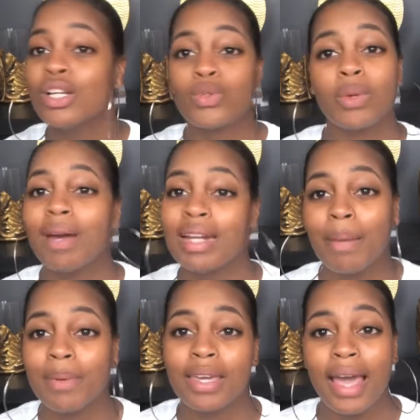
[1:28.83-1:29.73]
So we might
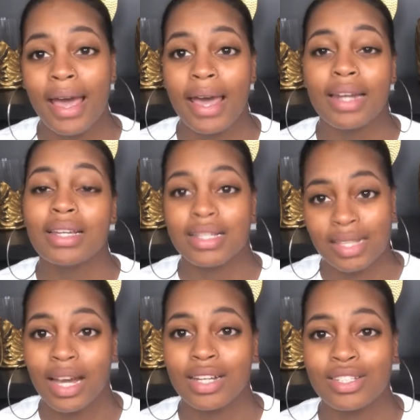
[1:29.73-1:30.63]
not be at his
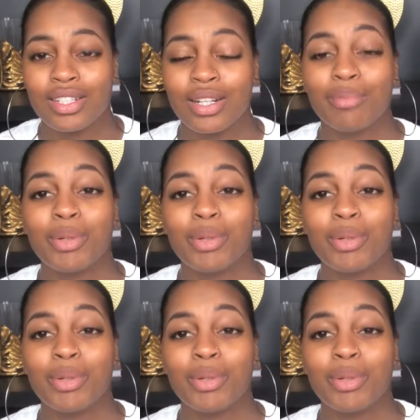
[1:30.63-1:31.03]
concert,